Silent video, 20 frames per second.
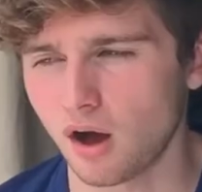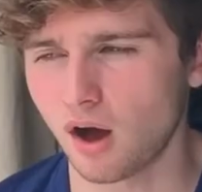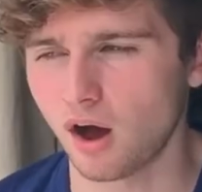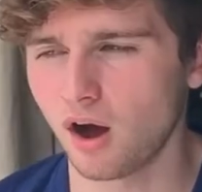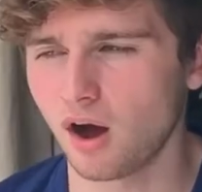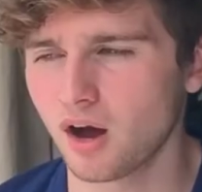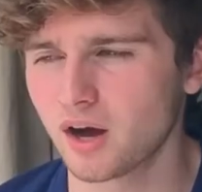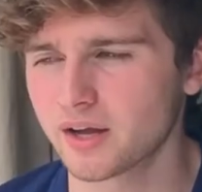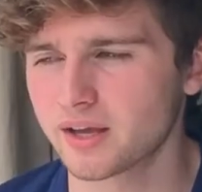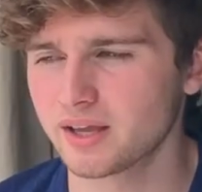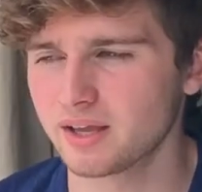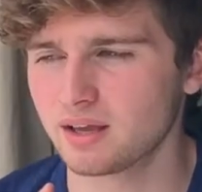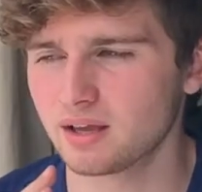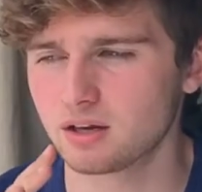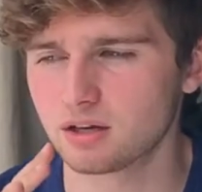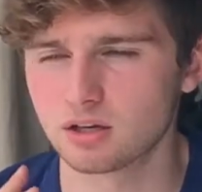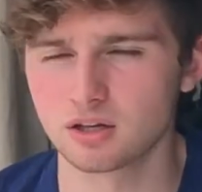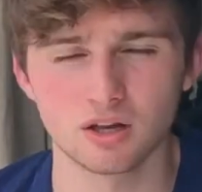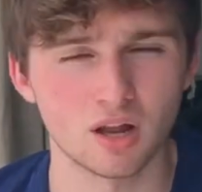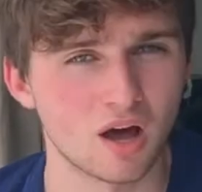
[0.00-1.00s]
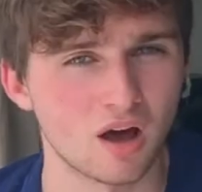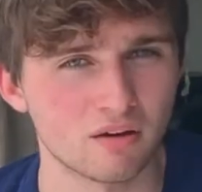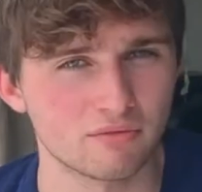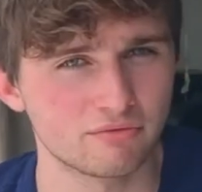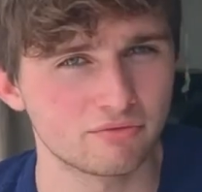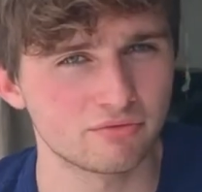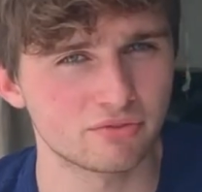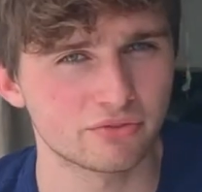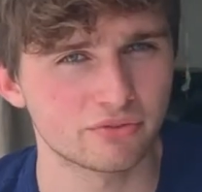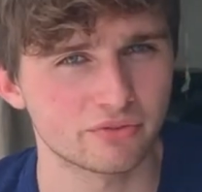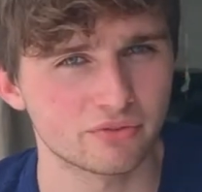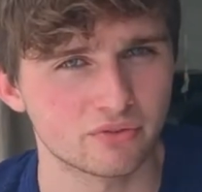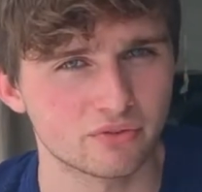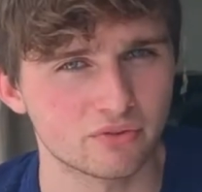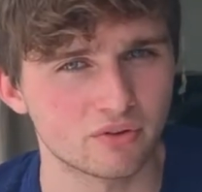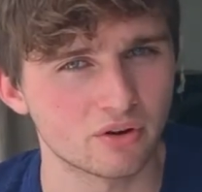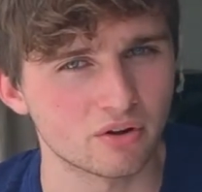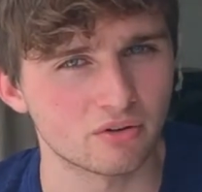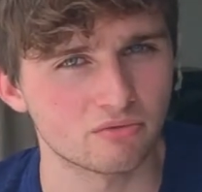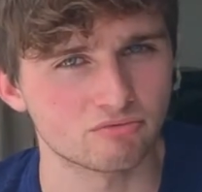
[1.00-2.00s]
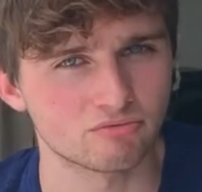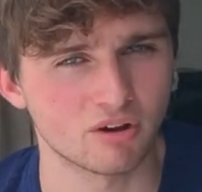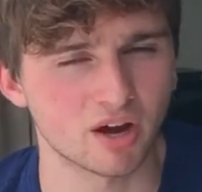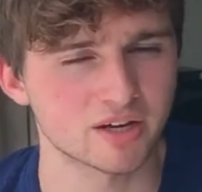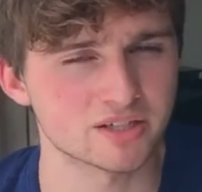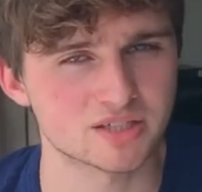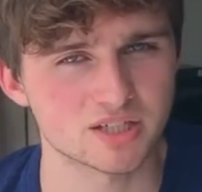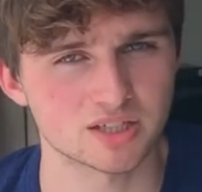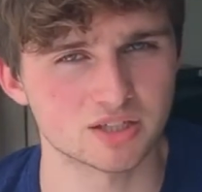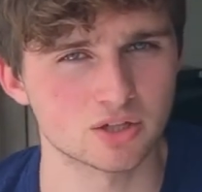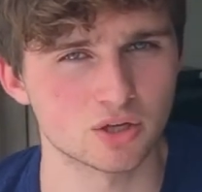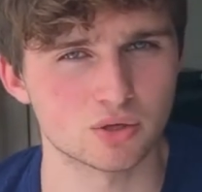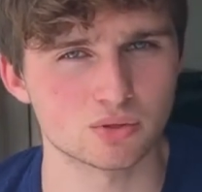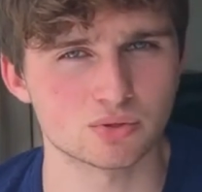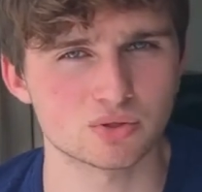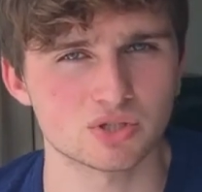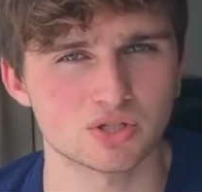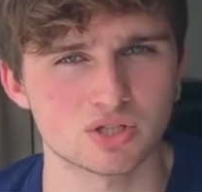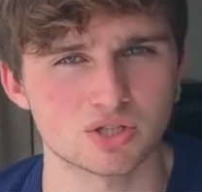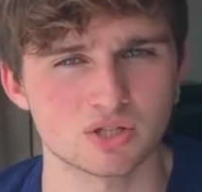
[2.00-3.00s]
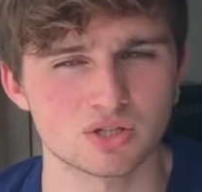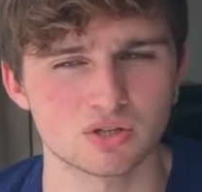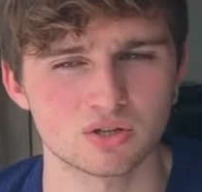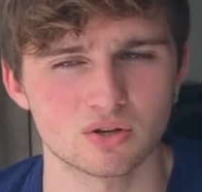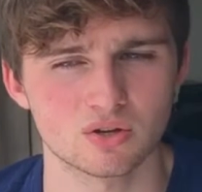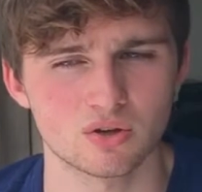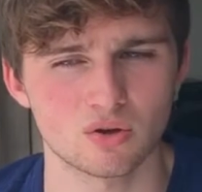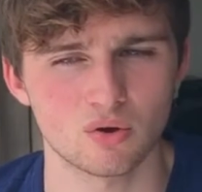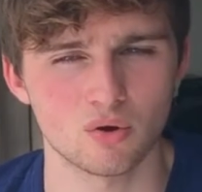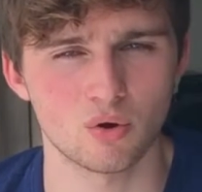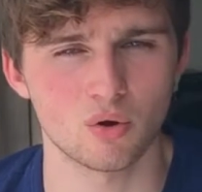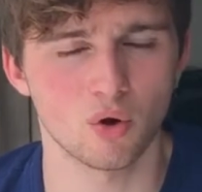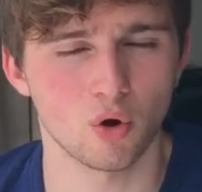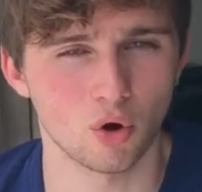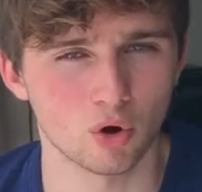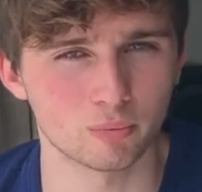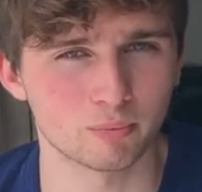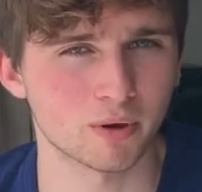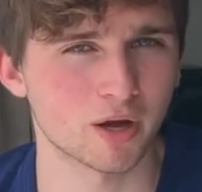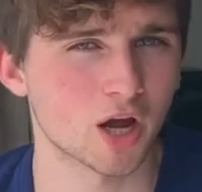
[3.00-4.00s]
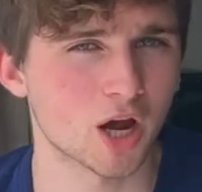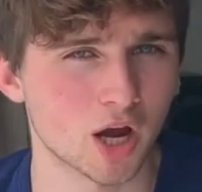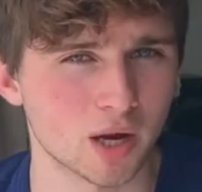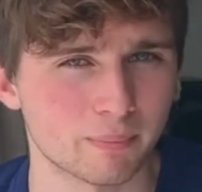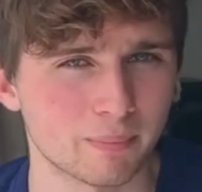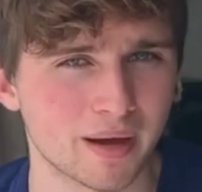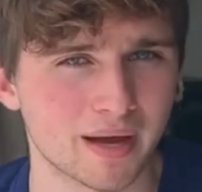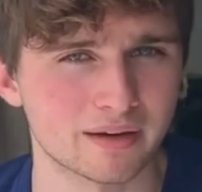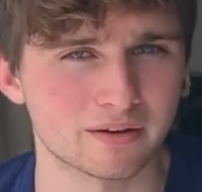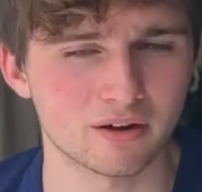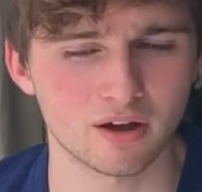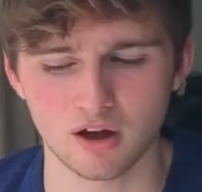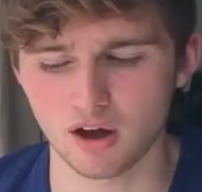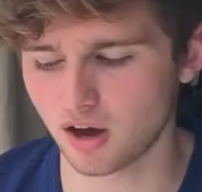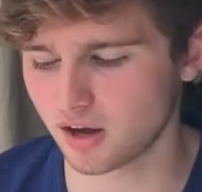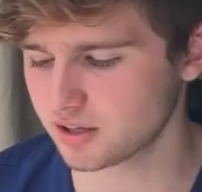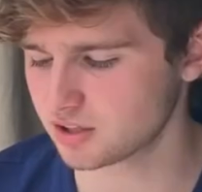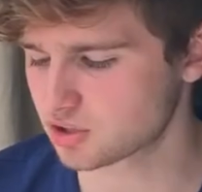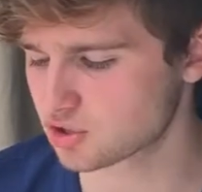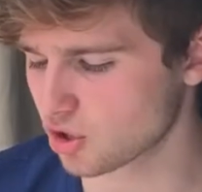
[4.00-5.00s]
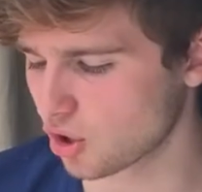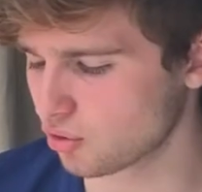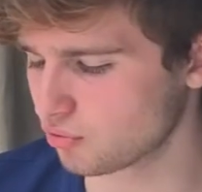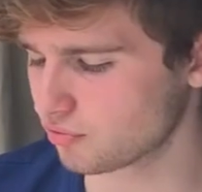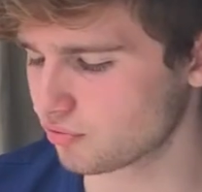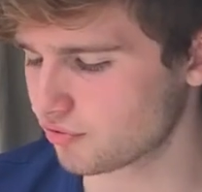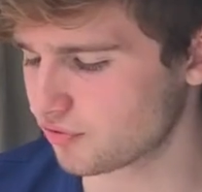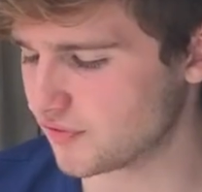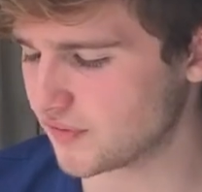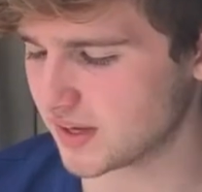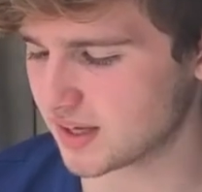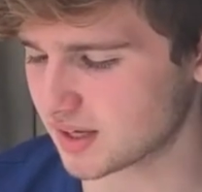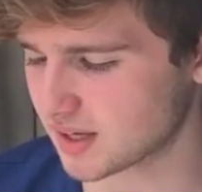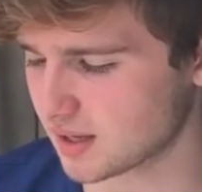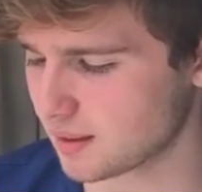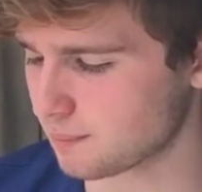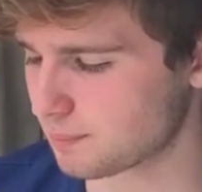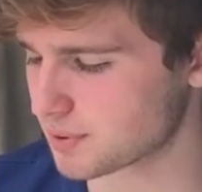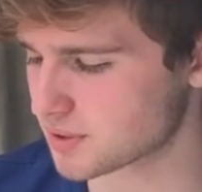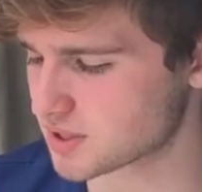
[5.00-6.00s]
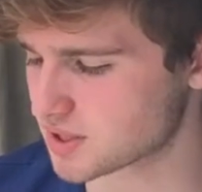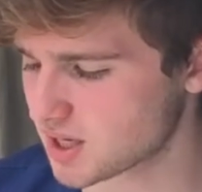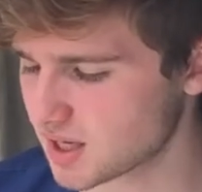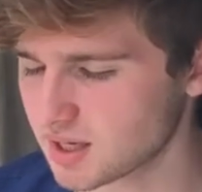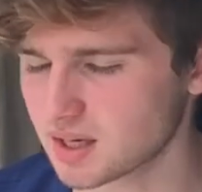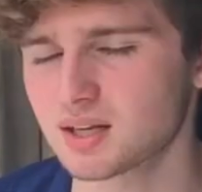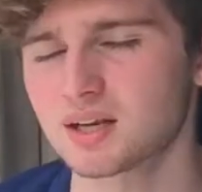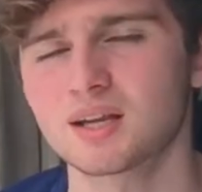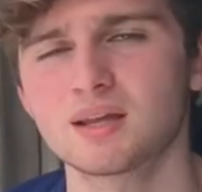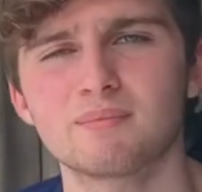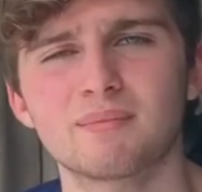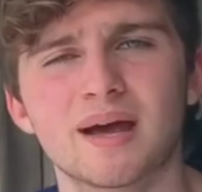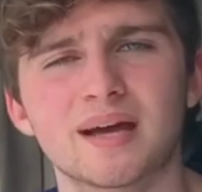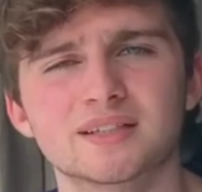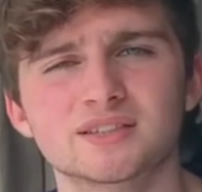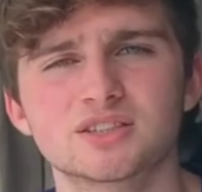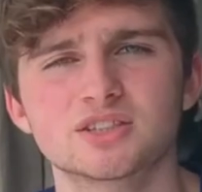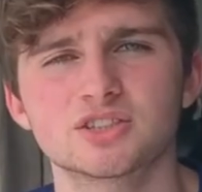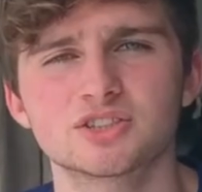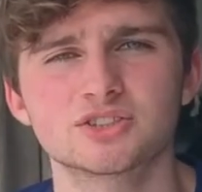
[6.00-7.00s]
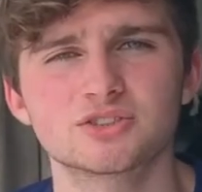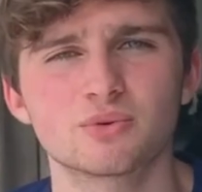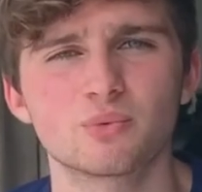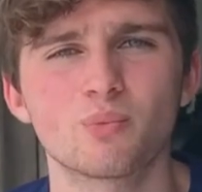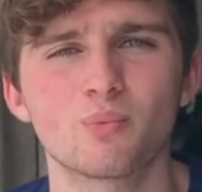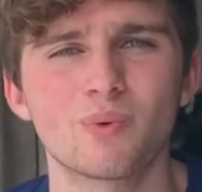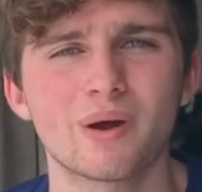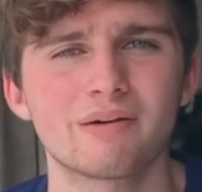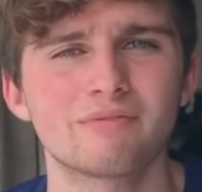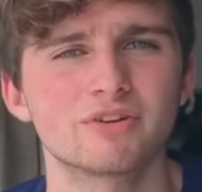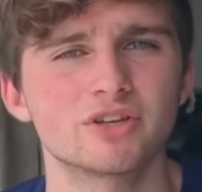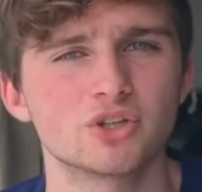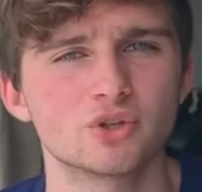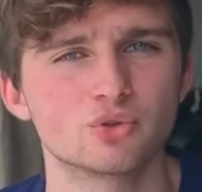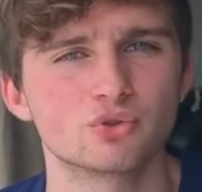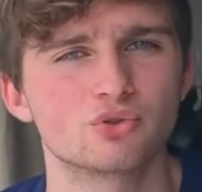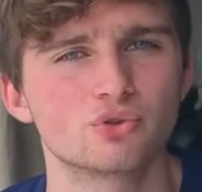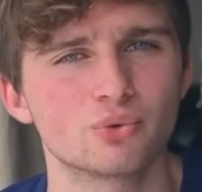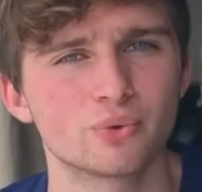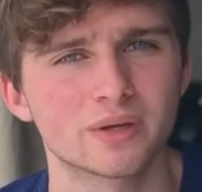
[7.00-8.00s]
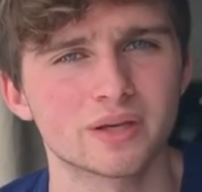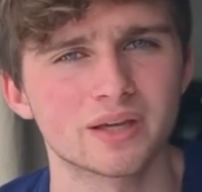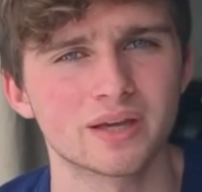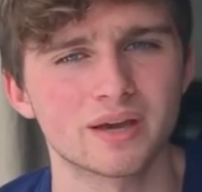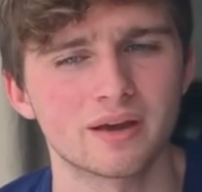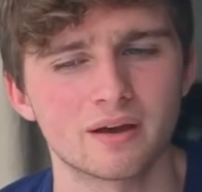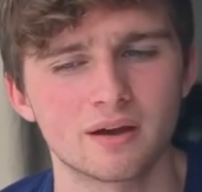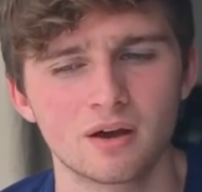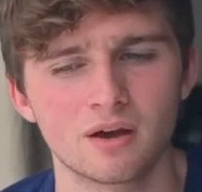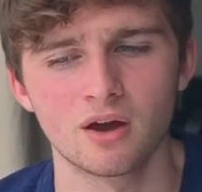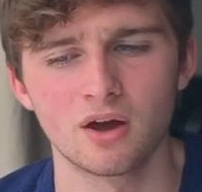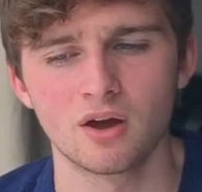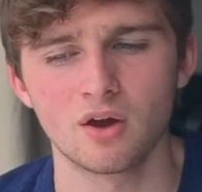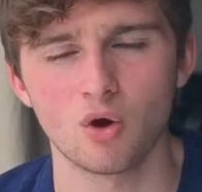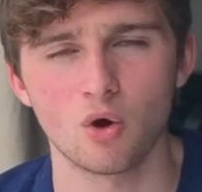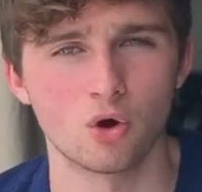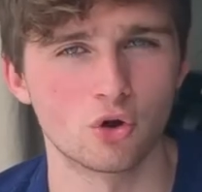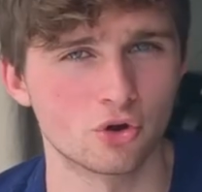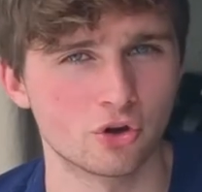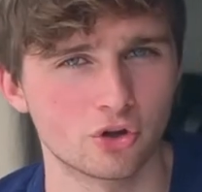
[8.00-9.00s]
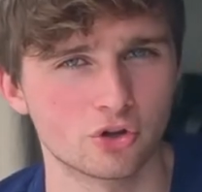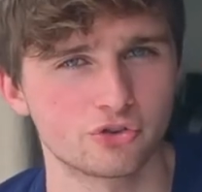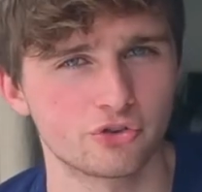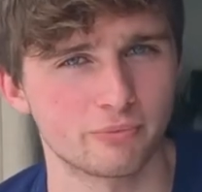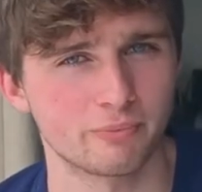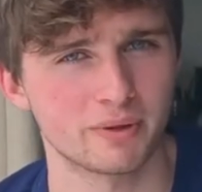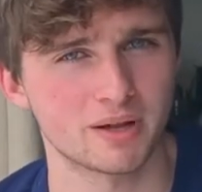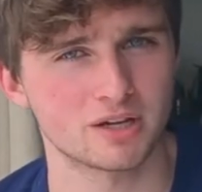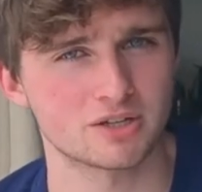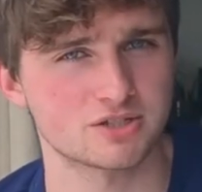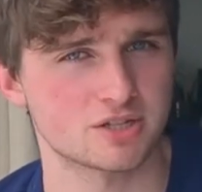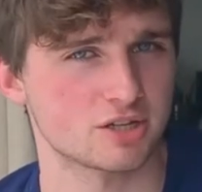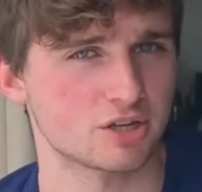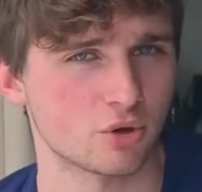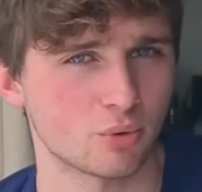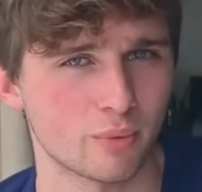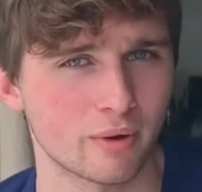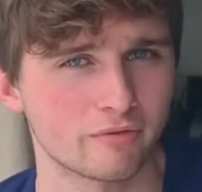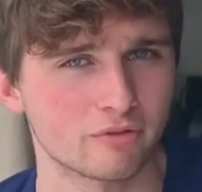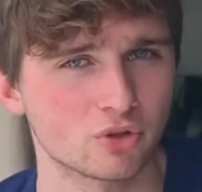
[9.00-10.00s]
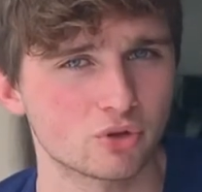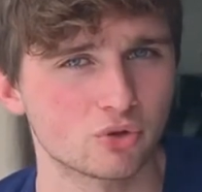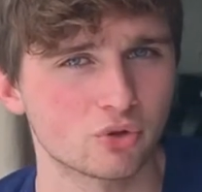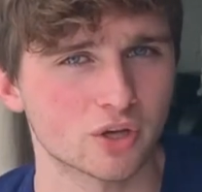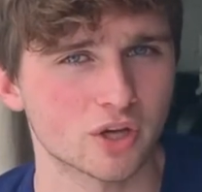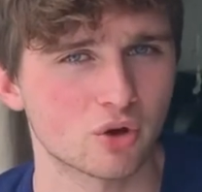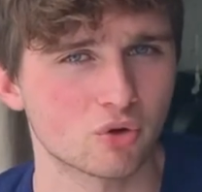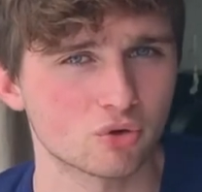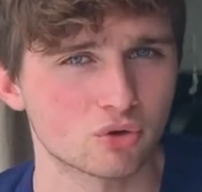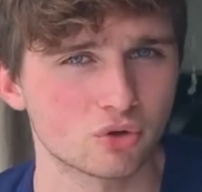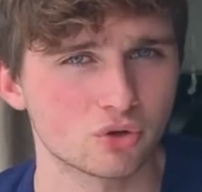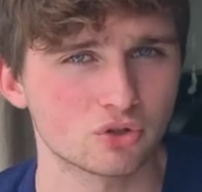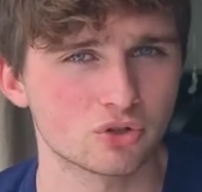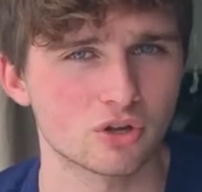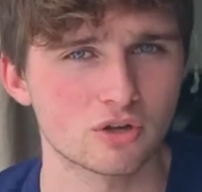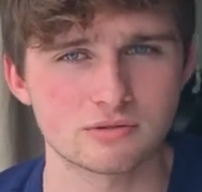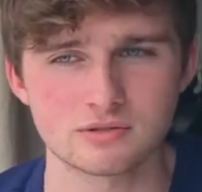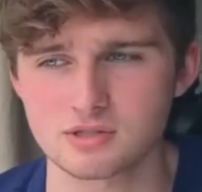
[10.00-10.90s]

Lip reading: I love writing notes on my iPad. I don't think it particularly matters whether you're doing it on Notability or whether you're doing it on GoodNotes.